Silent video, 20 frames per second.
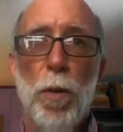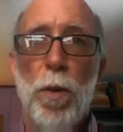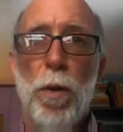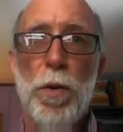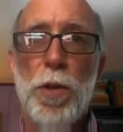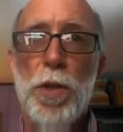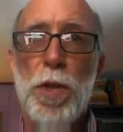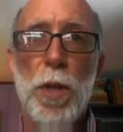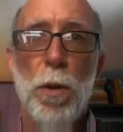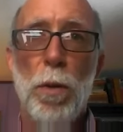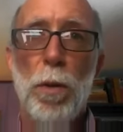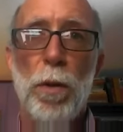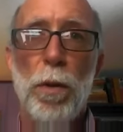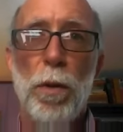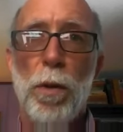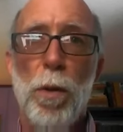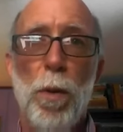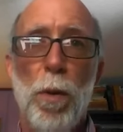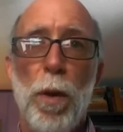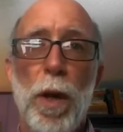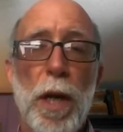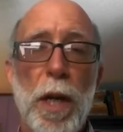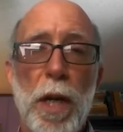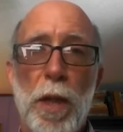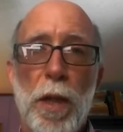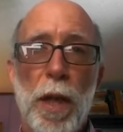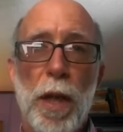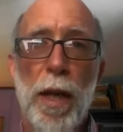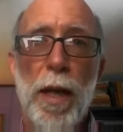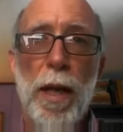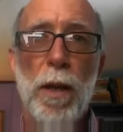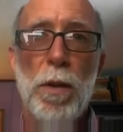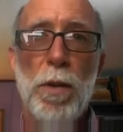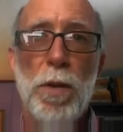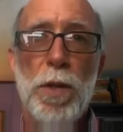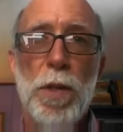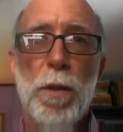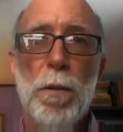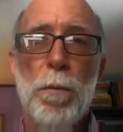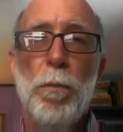or solar or anything
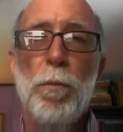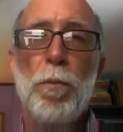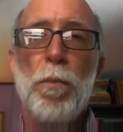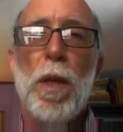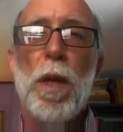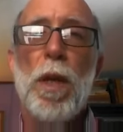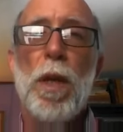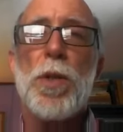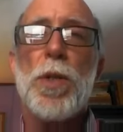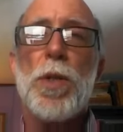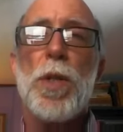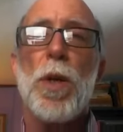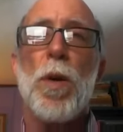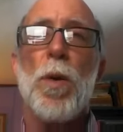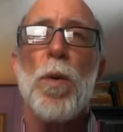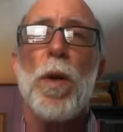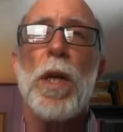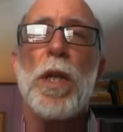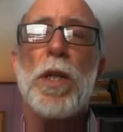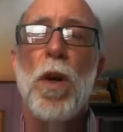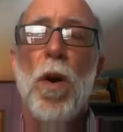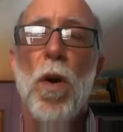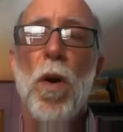else. So it's